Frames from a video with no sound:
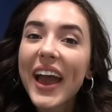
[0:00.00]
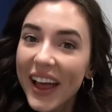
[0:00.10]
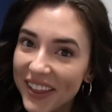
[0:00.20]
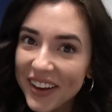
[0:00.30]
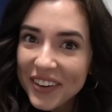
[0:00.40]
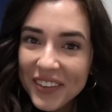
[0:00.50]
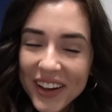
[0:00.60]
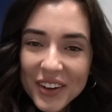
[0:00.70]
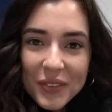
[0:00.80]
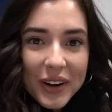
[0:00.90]
Hello
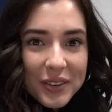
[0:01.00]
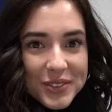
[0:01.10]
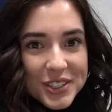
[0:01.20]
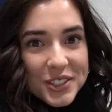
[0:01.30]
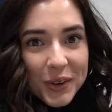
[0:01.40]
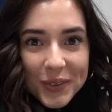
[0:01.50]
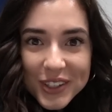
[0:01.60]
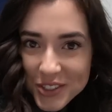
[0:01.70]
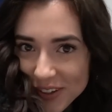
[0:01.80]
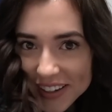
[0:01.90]
and welcome to
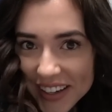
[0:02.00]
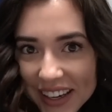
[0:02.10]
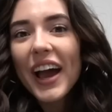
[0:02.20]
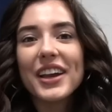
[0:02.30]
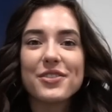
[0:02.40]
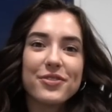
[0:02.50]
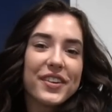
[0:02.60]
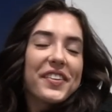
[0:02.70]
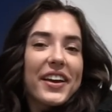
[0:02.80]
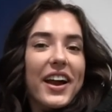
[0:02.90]
Totally Trendy. I
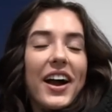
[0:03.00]
feel like